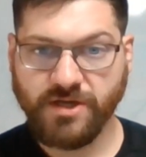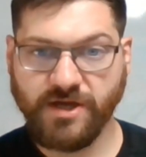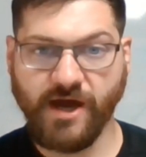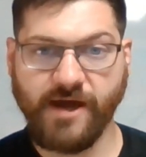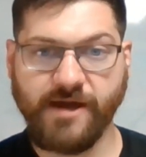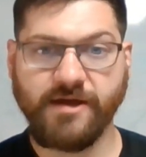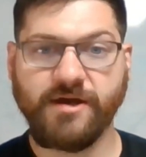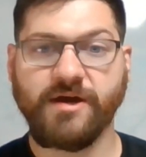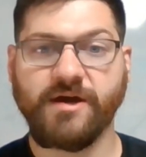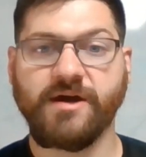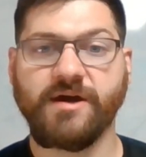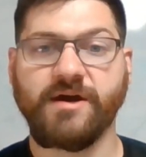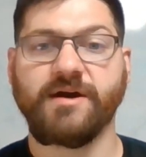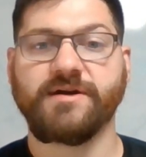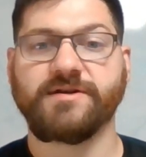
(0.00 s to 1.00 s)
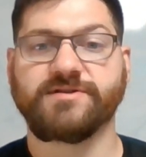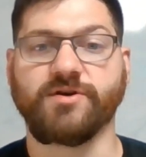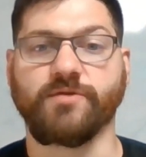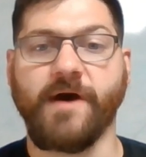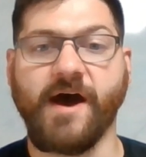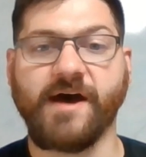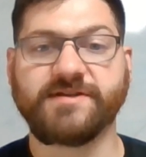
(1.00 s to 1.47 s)
Okay?
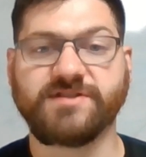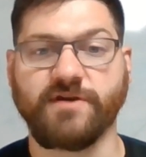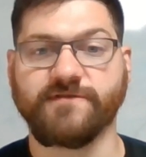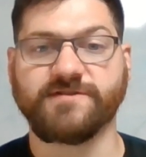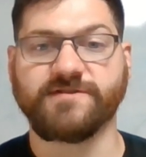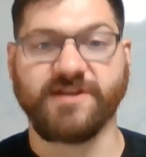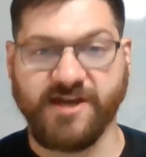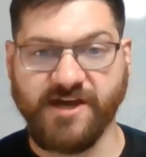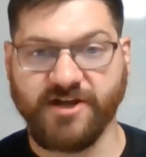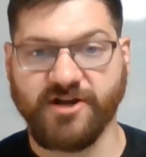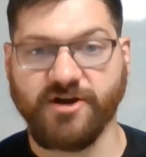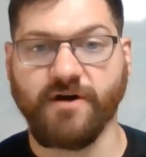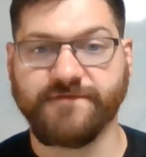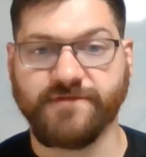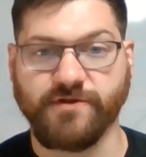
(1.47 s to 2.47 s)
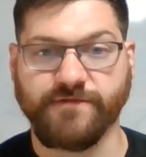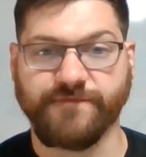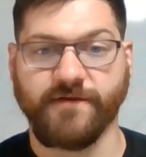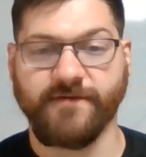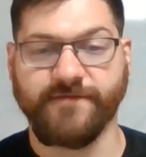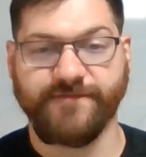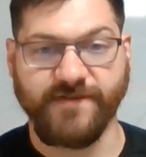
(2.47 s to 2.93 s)
So Passover is the kickoff to
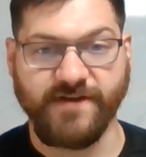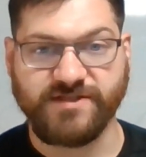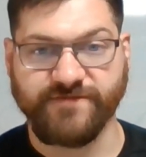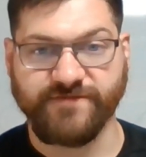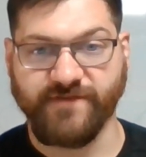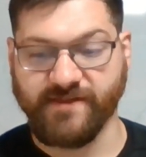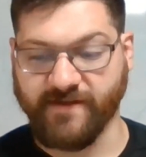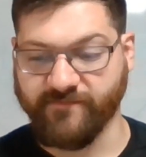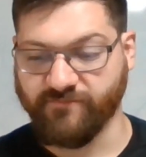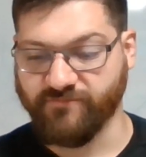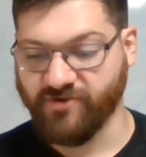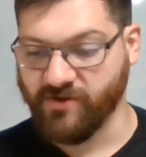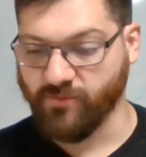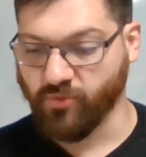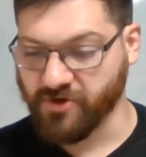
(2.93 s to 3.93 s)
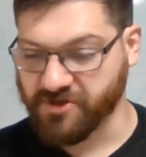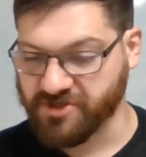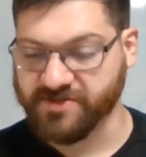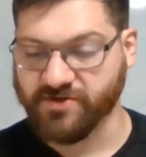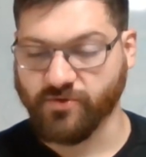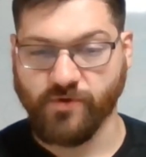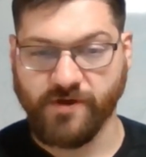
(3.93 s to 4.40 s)
the Feast of Unleavened Bread, which
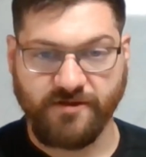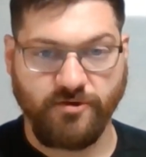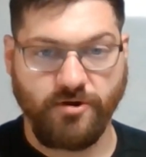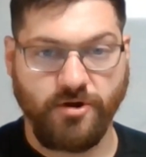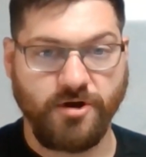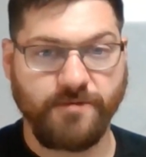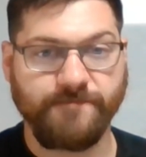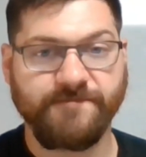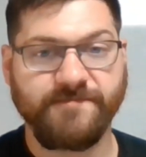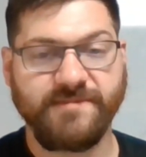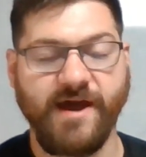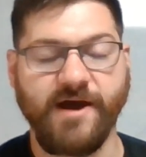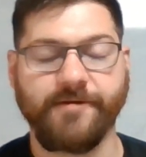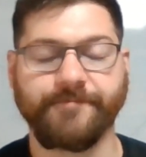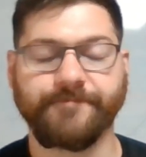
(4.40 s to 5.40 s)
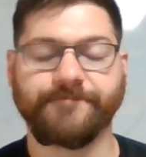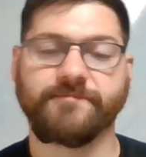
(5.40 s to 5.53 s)
is a week long. Now,